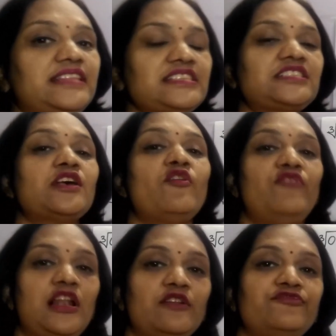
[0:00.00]
this
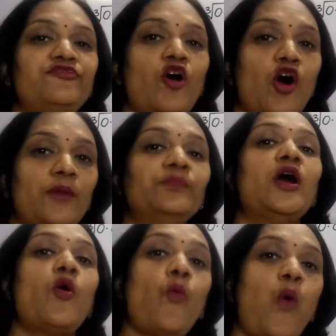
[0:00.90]
will form
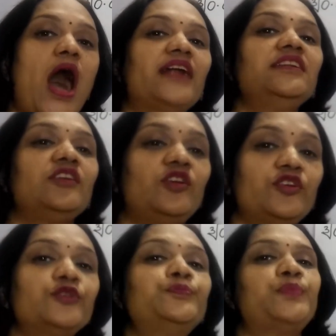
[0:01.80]
one
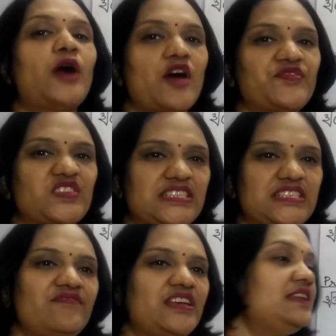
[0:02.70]
group of
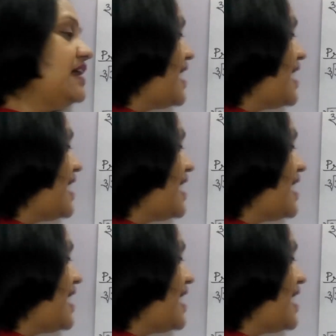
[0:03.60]
7,